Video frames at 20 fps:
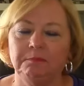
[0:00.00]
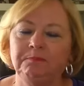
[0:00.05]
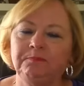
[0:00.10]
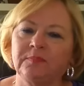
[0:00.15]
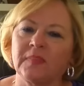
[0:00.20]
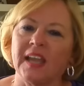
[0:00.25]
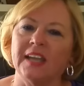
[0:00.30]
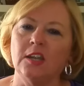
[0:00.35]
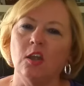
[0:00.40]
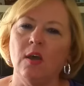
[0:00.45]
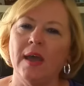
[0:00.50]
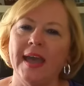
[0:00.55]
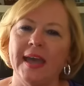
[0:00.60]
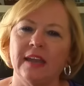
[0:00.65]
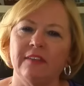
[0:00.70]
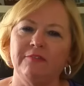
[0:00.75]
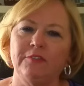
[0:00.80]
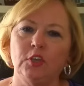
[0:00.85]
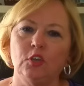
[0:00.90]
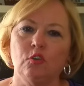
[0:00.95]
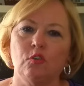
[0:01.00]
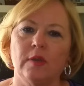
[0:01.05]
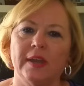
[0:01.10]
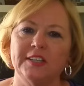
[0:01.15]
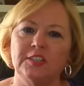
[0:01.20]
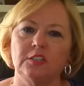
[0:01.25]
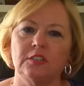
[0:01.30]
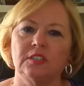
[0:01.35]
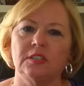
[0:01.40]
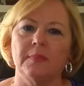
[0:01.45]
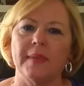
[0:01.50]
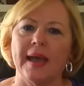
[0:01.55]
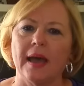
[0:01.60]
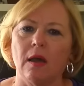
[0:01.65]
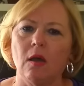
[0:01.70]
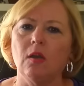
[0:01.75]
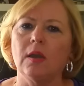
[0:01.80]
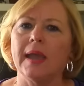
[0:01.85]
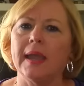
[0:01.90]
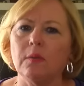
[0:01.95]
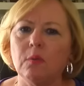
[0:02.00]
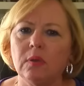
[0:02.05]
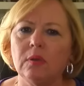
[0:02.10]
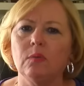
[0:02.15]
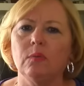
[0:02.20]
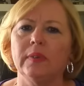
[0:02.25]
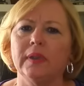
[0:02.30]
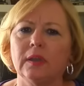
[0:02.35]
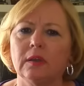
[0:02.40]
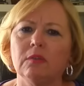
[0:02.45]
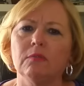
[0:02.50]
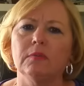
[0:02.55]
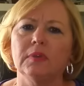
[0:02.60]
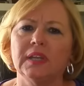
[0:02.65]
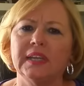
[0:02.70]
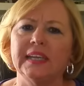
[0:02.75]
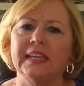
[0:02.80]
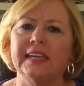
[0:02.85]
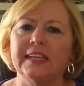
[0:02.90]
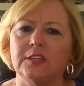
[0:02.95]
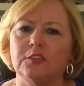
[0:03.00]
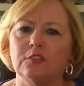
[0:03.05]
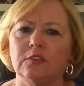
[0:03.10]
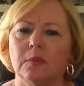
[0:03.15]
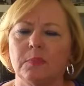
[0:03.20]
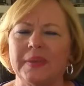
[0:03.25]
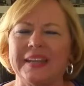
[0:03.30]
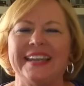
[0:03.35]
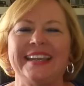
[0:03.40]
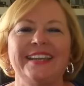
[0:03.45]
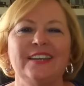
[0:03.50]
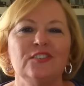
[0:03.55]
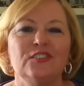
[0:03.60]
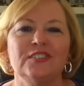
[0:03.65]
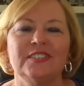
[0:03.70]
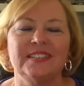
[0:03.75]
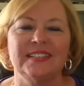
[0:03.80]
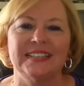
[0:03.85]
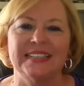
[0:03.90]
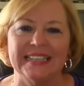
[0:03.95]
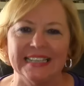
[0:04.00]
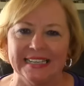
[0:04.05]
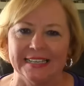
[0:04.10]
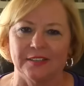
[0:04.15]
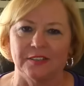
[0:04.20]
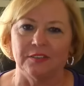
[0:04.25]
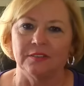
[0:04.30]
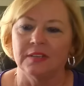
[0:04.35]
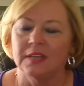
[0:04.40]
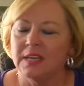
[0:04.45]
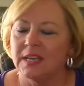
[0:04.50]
I know I had a few questions about, okay, when are we going to really get to it? But here's the deal.